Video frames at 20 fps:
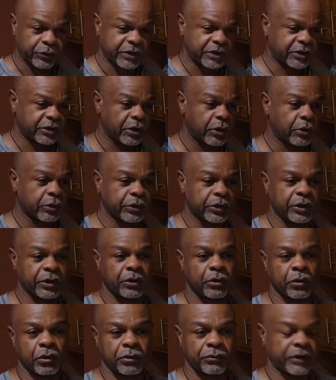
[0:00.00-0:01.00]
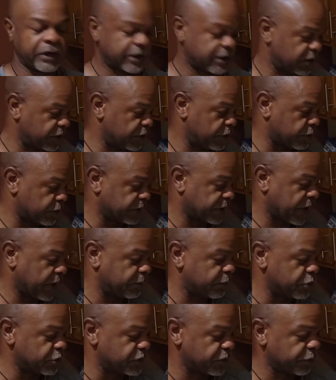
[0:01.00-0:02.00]
Greek yogurt or regular yogurt.
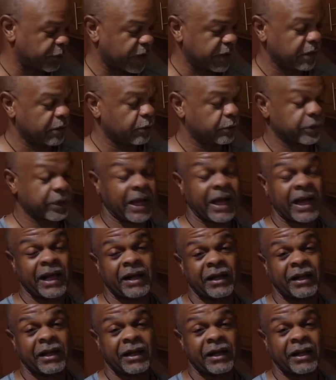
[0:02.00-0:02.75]
Now I'm using regular yogurt.